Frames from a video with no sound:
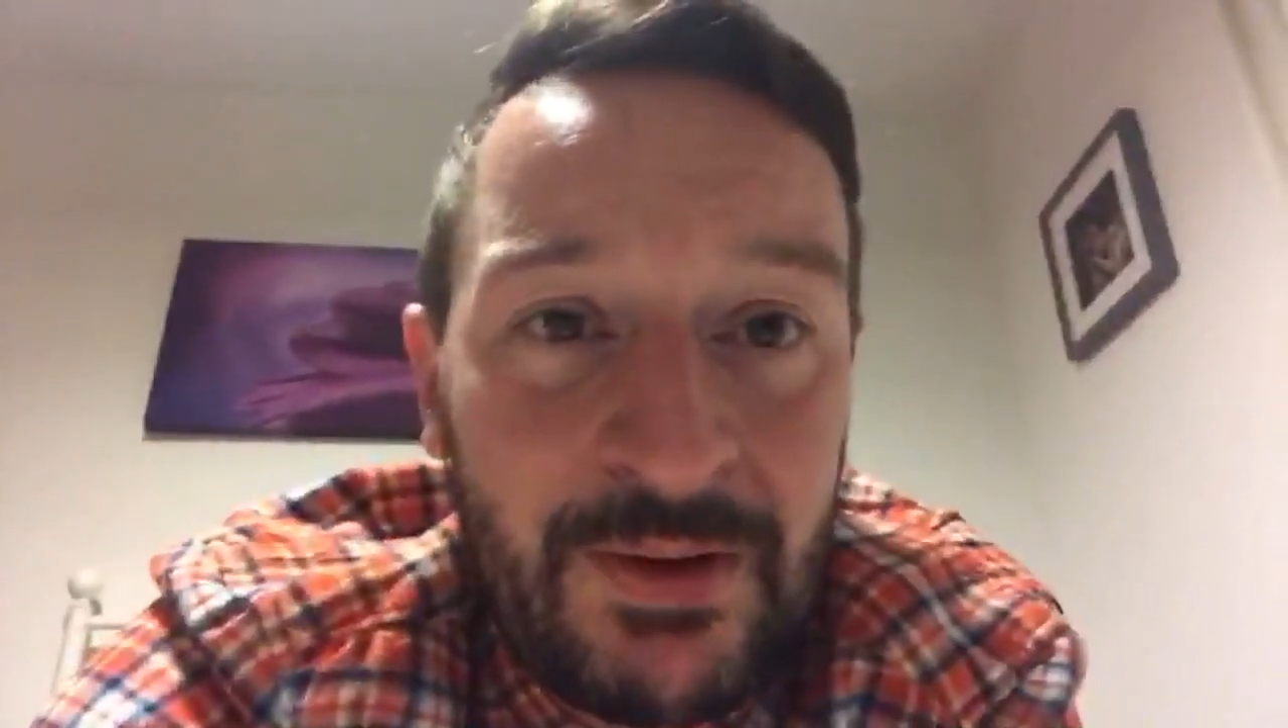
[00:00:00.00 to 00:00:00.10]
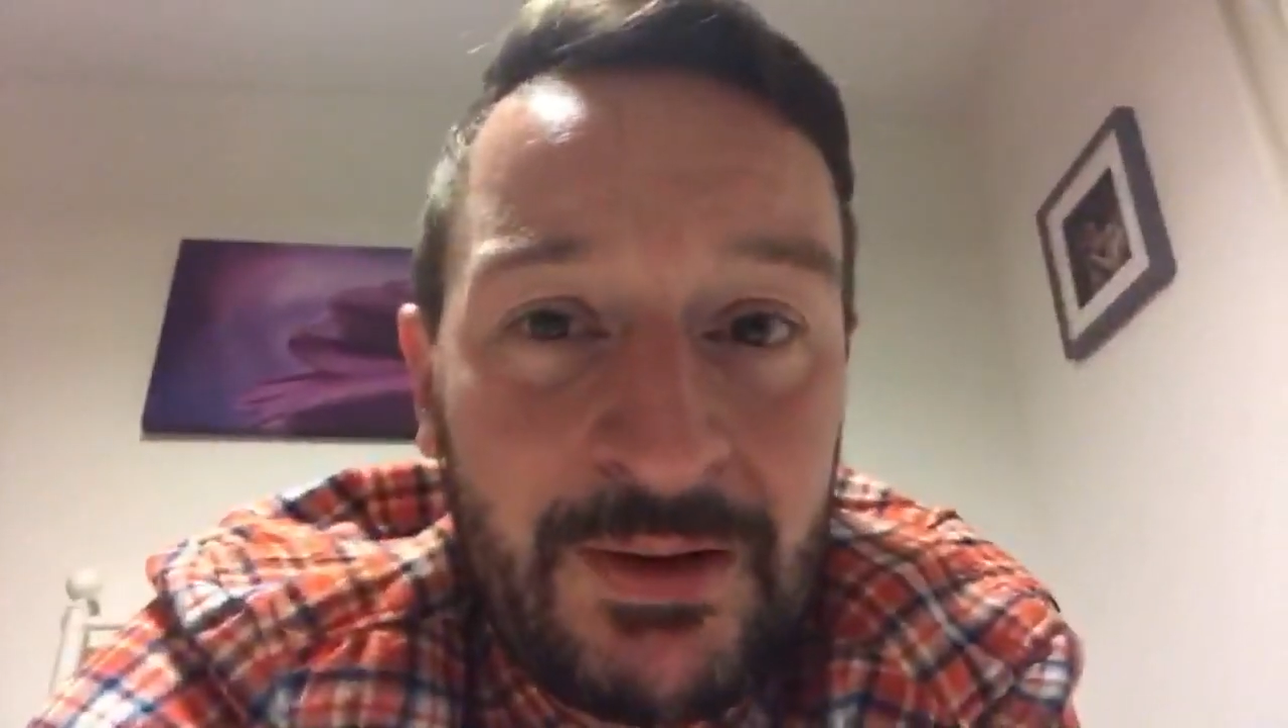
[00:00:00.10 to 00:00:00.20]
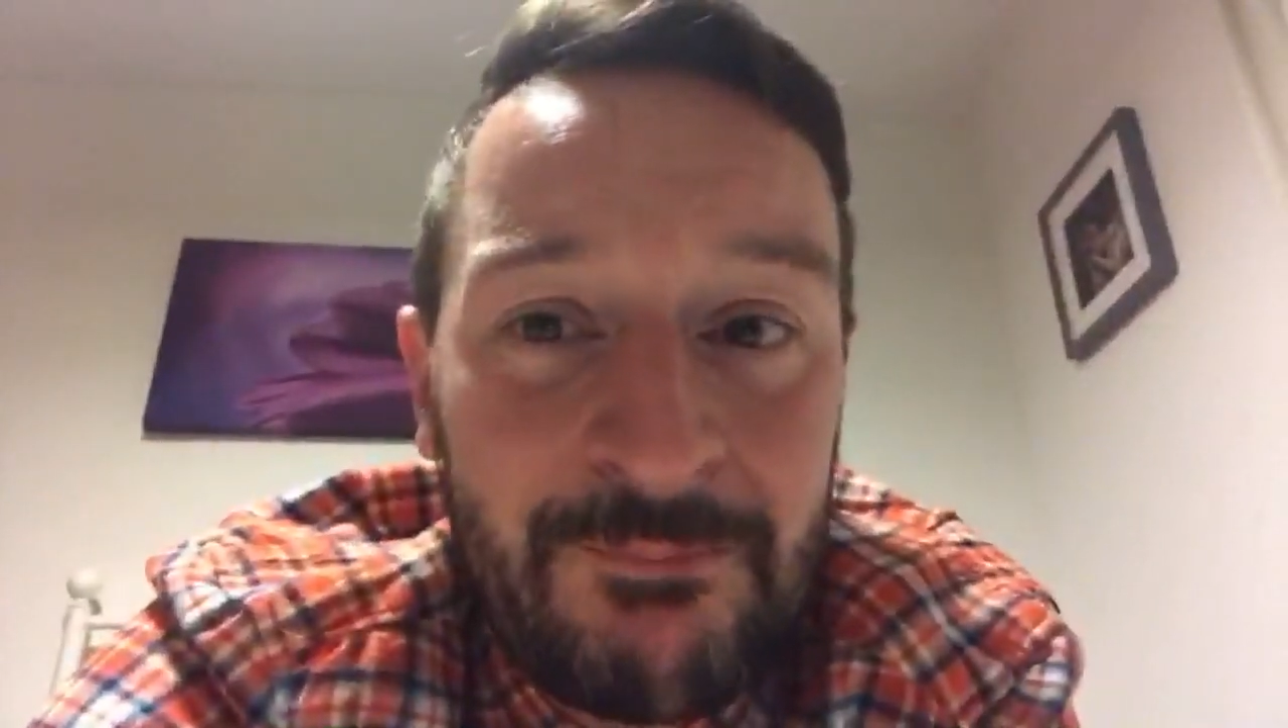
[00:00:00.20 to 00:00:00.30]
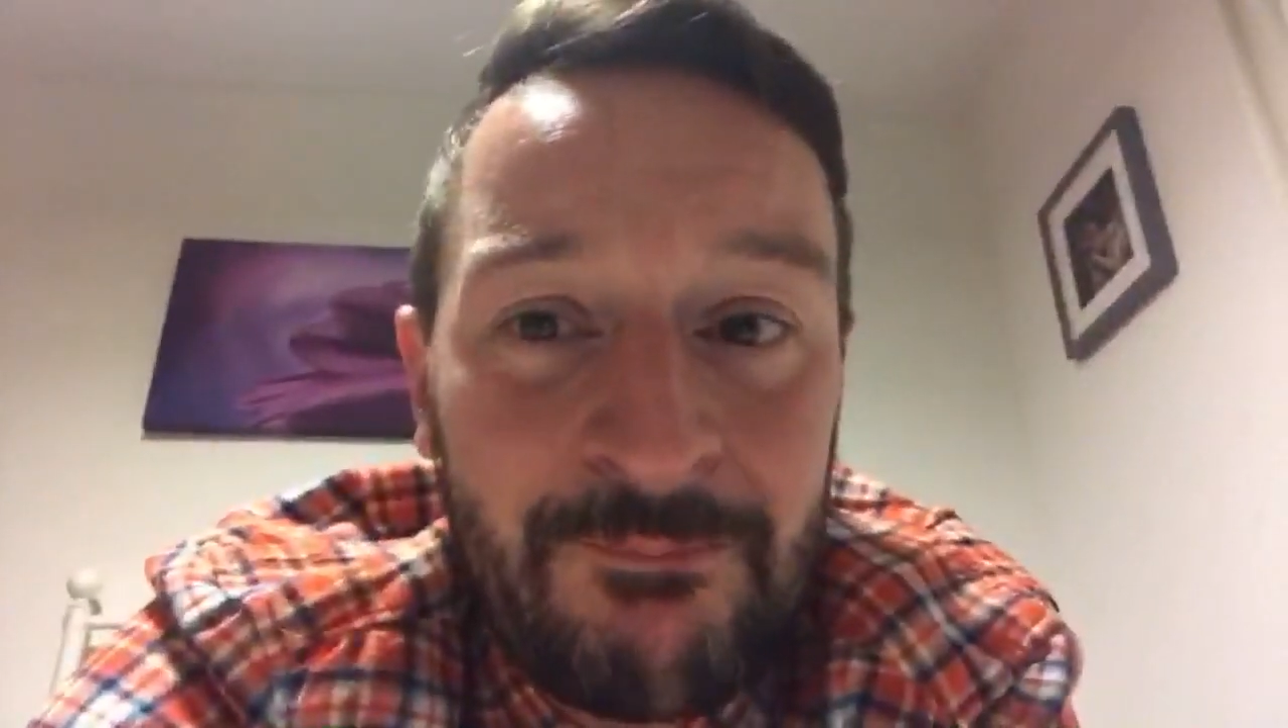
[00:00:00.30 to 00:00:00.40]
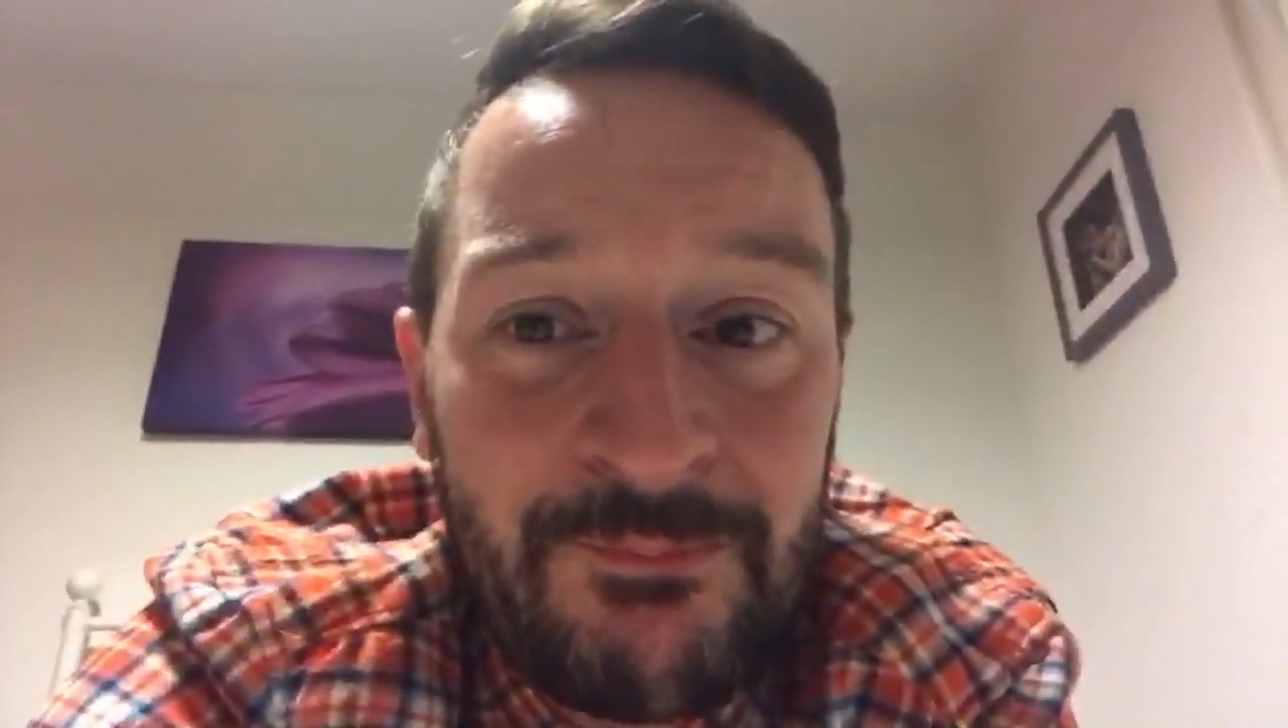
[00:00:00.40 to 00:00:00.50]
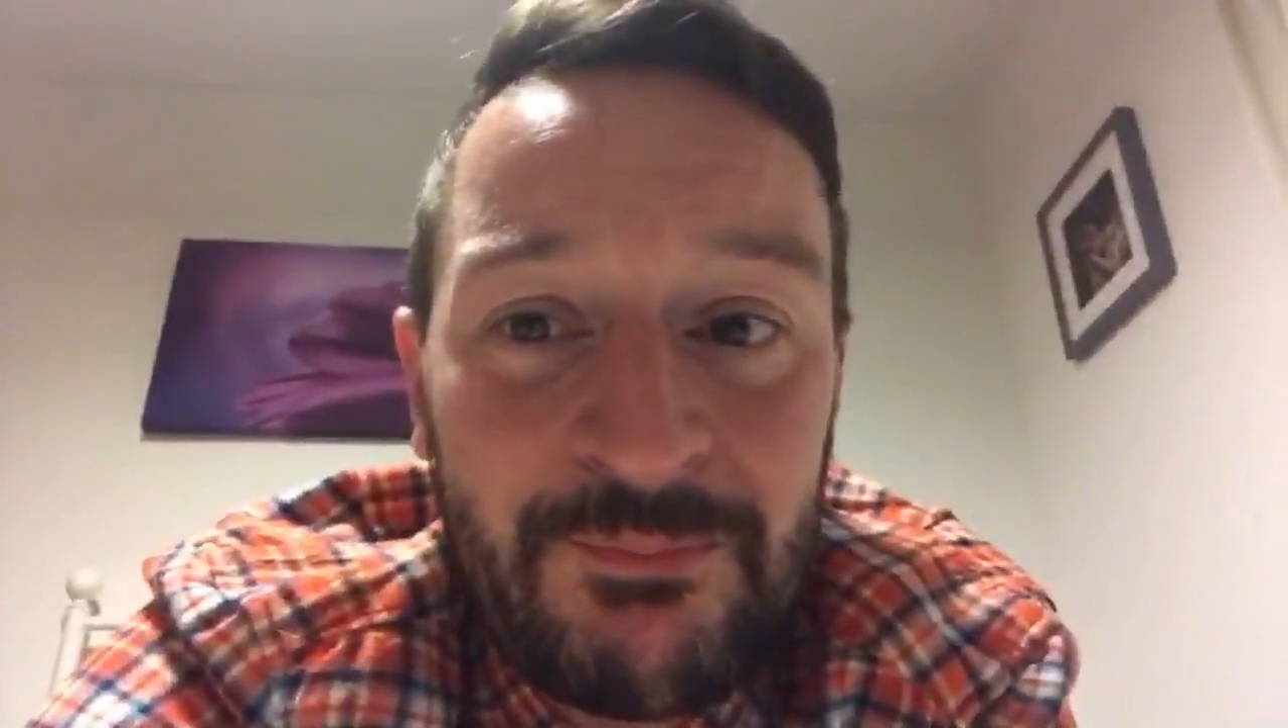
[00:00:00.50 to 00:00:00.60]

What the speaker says: I'm